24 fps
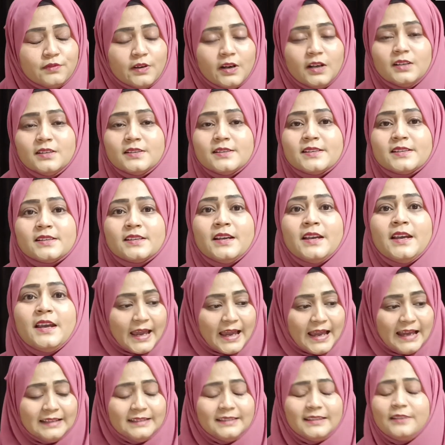words
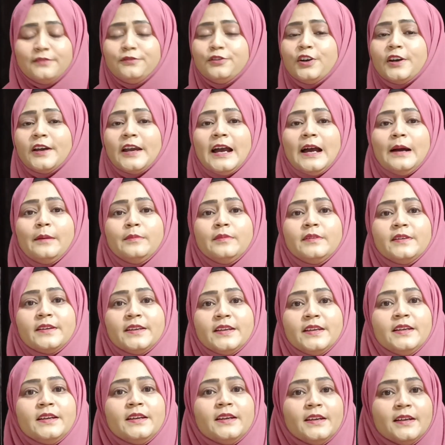and the
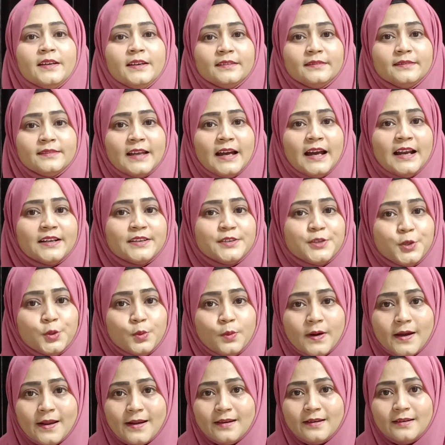vocabulary that
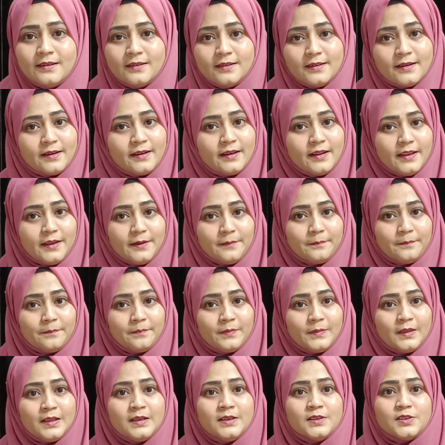you are learning.
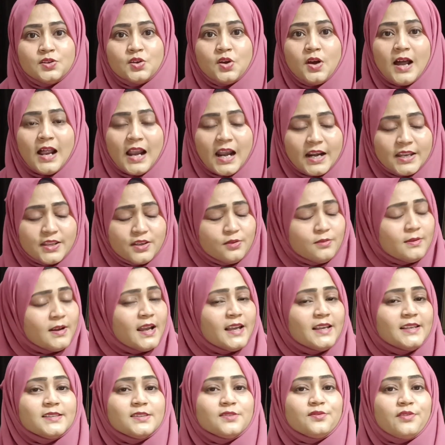So are you
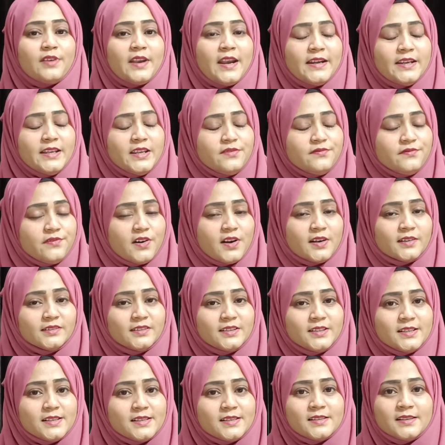guys ready for
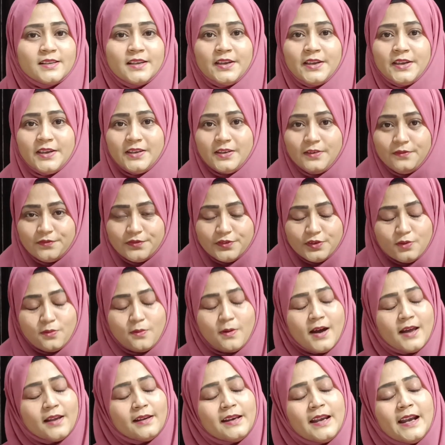this? If you
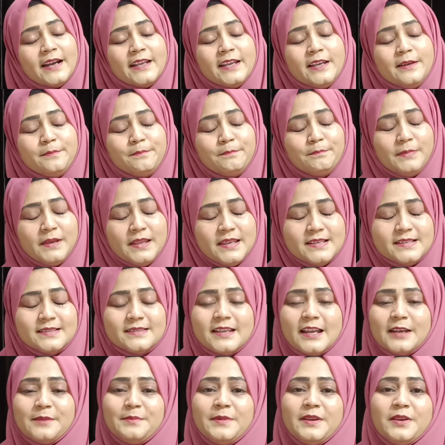are ready, please
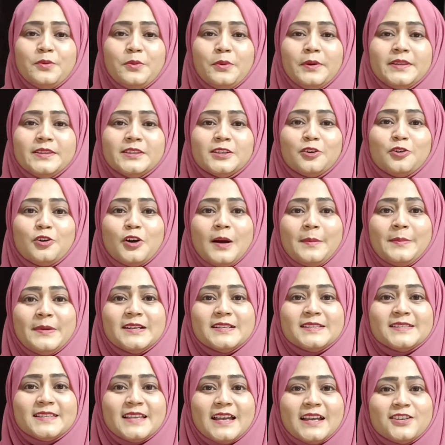let me know in the
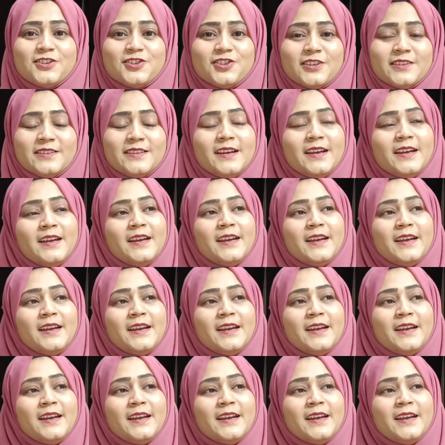comment section.